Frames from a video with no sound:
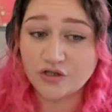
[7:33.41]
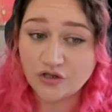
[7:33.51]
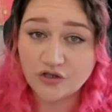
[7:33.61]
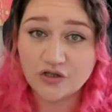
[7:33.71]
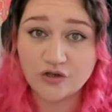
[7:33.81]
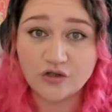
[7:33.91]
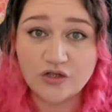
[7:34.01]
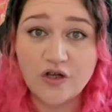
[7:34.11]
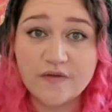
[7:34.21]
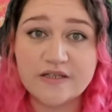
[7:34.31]
use your
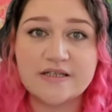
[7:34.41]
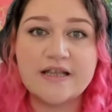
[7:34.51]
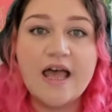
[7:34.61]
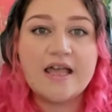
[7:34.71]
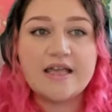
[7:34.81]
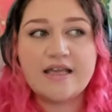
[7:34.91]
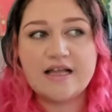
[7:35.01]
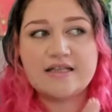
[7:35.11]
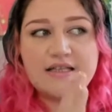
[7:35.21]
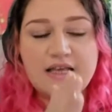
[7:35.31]
services
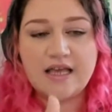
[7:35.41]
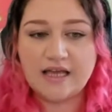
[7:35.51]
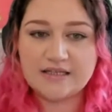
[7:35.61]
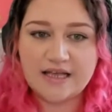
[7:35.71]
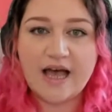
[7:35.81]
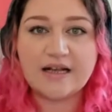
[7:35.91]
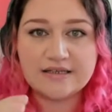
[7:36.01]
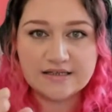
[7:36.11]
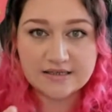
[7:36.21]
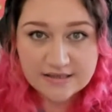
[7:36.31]
gets the
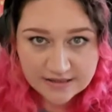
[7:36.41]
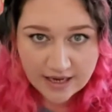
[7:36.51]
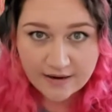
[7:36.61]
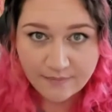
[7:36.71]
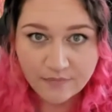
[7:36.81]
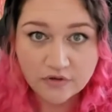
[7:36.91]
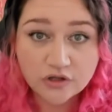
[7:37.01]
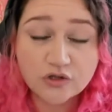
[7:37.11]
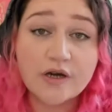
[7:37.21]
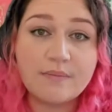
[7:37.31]
exact same
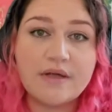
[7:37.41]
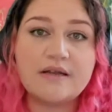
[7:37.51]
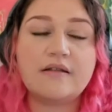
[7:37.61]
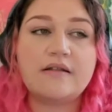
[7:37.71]
treatment.